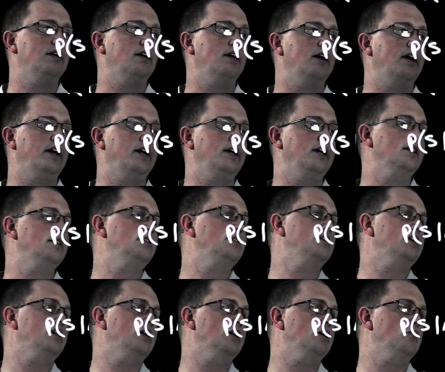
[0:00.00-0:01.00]
and
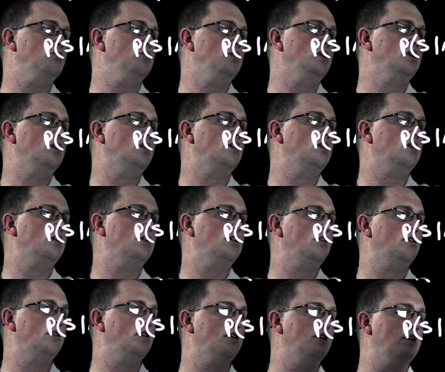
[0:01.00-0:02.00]
M
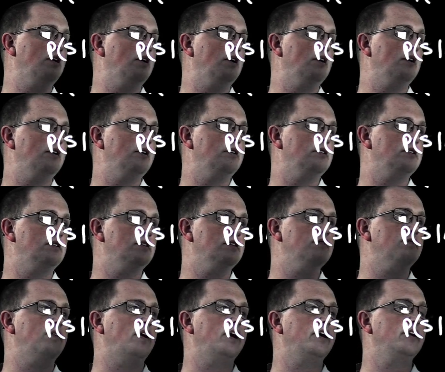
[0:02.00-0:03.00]

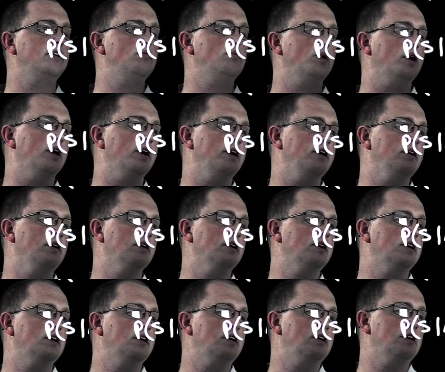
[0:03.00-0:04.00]
divided by
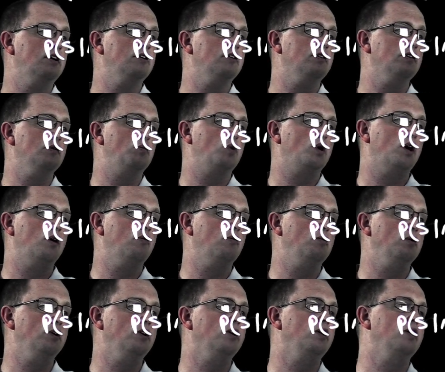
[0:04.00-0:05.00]
the
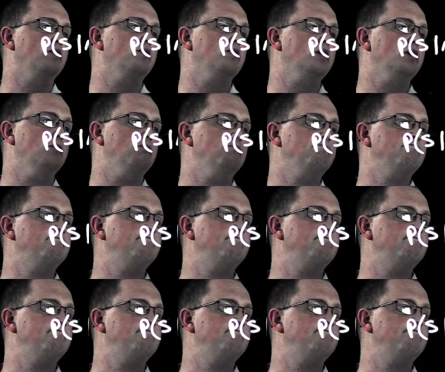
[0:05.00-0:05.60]
probability of M.